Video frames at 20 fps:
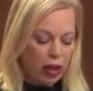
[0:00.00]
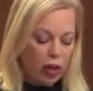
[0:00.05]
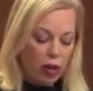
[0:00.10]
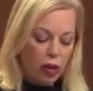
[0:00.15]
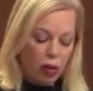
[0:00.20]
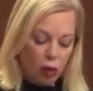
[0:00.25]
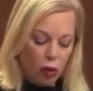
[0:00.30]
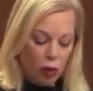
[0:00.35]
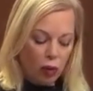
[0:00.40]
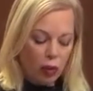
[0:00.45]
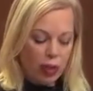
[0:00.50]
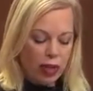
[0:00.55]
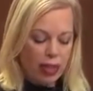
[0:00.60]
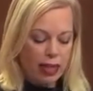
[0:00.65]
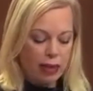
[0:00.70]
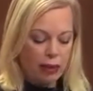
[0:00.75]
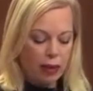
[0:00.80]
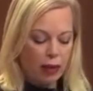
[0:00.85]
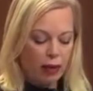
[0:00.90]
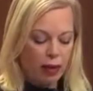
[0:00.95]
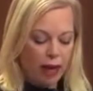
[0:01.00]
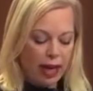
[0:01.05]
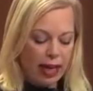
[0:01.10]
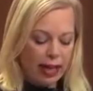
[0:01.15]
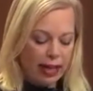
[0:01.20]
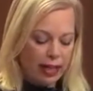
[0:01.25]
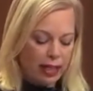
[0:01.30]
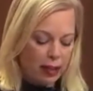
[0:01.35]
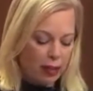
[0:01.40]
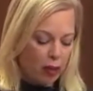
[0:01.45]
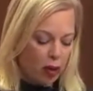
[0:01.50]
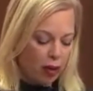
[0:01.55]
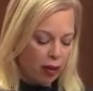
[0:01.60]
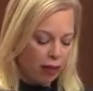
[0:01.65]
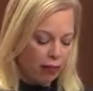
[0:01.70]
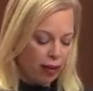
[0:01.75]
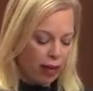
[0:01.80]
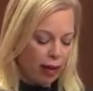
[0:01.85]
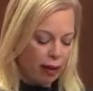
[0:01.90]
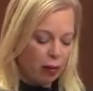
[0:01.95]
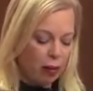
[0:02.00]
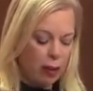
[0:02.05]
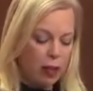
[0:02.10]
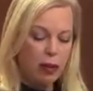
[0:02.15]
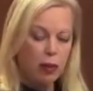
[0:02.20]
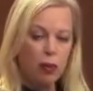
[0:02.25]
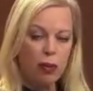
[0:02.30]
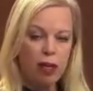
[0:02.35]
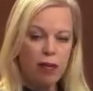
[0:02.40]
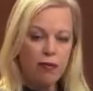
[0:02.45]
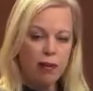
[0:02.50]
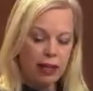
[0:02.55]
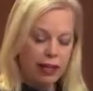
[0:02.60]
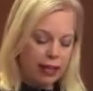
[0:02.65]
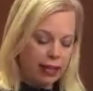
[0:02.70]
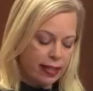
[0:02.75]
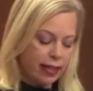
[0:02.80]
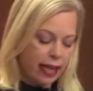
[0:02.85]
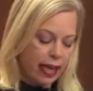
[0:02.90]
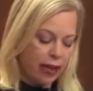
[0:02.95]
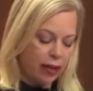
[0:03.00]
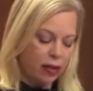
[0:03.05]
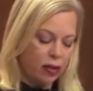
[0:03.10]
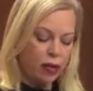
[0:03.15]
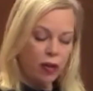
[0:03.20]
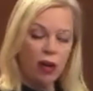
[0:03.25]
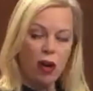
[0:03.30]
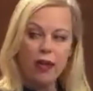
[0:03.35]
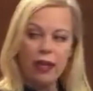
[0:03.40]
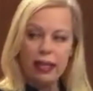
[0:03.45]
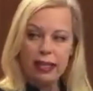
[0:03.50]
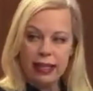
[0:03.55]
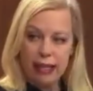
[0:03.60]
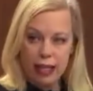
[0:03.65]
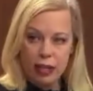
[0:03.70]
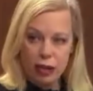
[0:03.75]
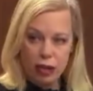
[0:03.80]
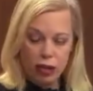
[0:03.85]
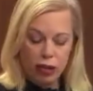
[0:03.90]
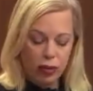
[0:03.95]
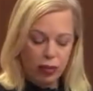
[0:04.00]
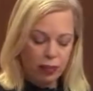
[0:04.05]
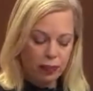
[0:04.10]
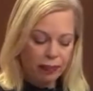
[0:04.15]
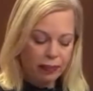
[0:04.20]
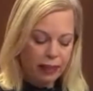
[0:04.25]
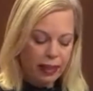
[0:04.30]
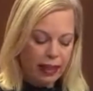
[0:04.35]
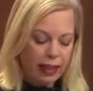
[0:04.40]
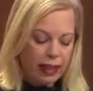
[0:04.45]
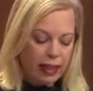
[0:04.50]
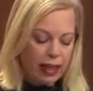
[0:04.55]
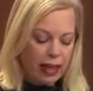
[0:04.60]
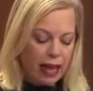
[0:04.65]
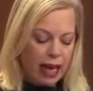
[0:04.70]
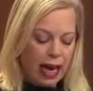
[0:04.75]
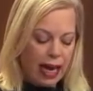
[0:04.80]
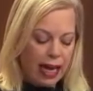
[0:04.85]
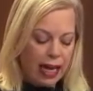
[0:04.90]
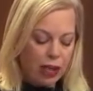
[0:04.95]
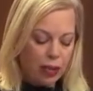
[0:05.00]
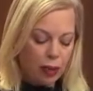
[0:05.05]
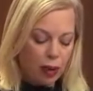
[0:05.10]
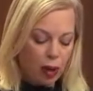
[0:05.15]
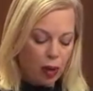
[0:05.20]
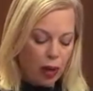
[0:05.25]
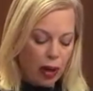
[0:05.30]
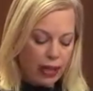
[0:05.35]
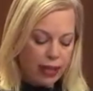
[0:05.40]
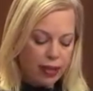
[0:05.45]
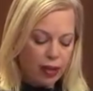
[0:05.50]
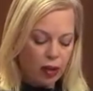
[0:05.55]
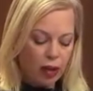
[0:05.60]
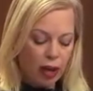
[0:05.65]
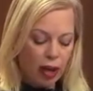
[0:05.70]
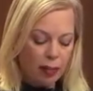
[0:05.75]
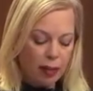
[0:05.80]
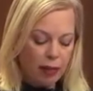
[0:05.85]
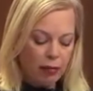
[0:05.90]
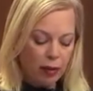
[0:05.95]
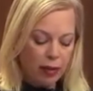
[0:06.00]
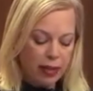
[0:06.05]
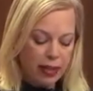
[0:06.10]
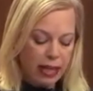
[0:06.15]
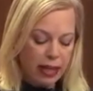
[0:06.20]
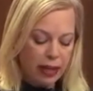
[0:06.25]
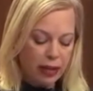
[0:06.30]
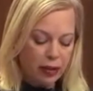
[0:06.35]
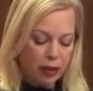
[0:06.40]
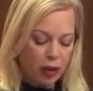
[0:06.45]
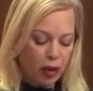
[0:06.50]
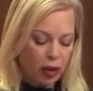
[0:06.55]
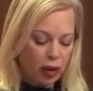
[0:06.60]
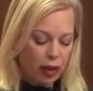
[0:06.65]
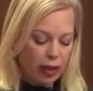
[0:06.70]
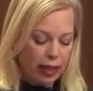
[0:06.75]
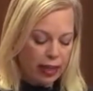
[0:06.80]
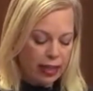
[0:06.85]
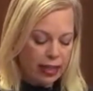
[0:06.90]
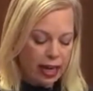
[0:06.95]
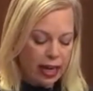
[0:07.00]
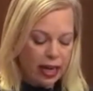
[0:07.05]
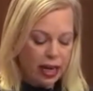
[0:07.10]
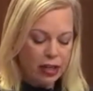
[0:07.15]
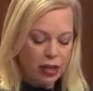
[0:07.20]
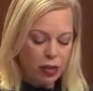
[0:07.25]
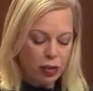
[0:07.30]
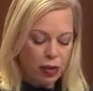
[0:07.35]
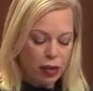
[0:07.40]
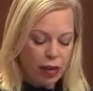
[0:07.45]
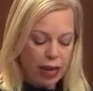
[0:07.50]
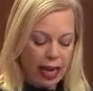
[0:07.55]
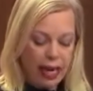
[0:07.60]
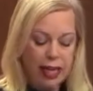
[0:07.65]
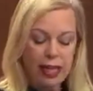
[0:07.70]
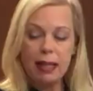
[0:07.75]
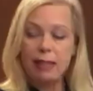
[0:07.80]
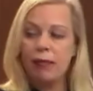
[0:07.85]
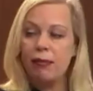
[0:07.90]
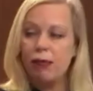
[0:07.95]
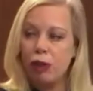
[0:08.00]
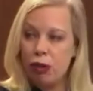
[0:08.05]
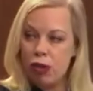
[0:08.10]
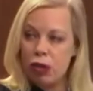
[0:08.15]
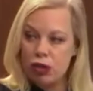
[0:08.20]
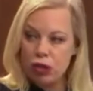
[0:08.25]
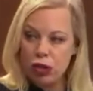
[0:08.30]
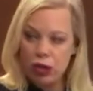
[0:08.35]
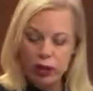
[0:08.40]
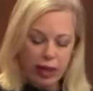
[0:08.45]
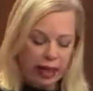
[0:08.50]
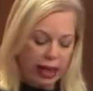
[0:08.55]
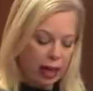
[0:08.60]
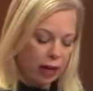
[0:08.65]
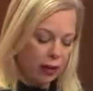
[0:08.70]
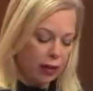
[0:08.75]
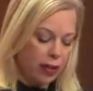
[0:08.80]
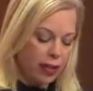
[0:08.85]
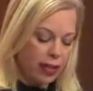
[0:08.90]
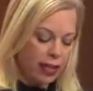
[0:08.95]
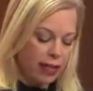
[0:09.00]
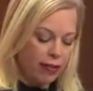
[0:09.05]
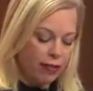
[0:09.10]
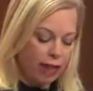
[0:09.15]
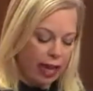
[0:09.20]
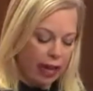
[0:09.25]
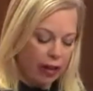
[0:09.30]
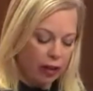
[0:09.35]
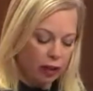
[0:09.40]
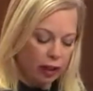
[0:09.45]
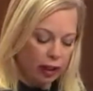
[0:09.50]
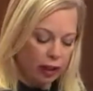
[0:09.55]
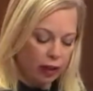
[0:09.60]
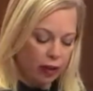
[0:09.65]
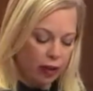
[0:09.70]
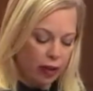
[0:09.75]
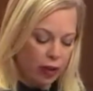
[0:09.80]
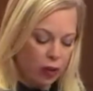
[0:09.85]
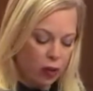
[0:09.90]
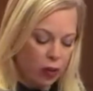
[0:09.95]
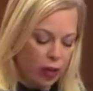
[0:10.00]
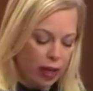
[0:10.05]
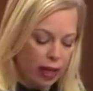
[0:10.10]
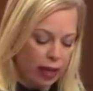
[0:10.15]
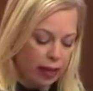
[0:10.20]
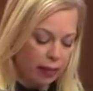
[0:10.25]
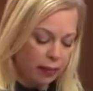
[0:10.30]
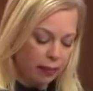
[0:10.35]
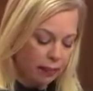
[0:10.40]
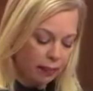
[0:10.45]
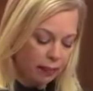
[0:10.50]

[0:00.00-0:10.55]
nor was it provided as part of the government's briefing to senators on this issue. I had to request a copy from Senator Arnott, and I do thank him for ensuring I received that earlier this week.